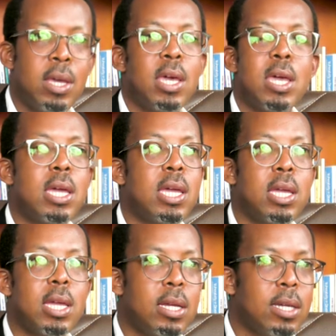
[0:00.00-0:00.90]

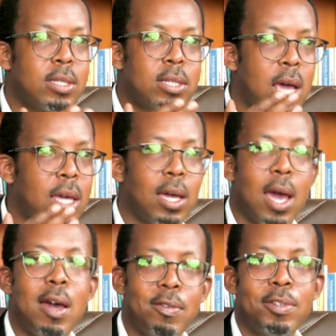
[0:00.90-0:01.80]
It's like
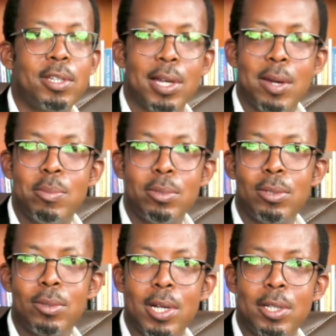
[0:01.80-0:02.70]
having a
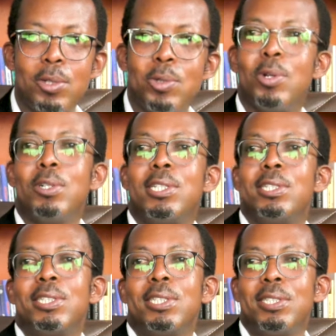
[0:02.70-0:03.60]
book and you don't
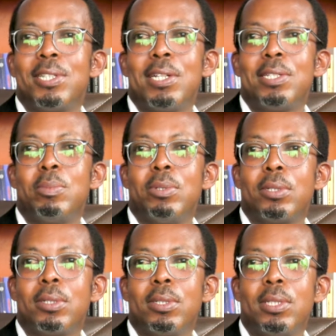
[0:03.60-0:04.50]
read that
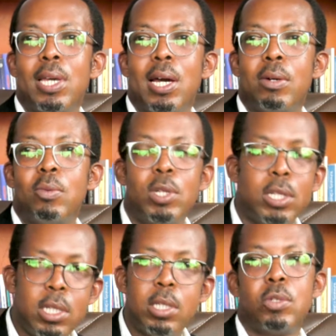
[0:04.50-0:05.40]
book. Yeah. We
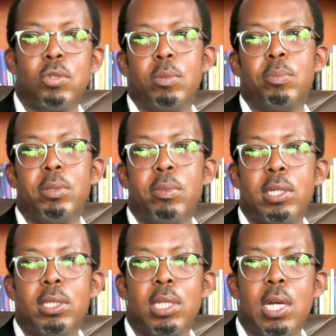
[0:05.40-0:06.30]
need to
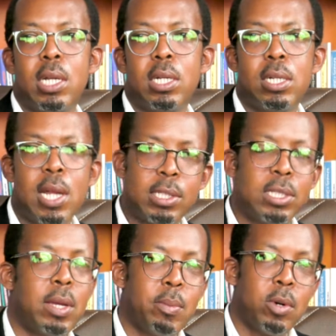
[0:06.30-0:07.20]
implement standards.
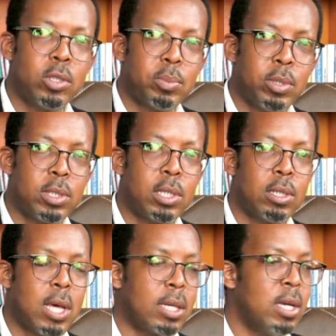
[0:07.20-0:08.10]
That's the most
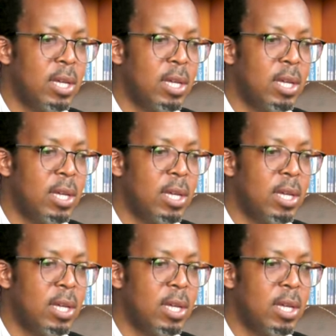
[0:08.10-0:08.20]
important thing.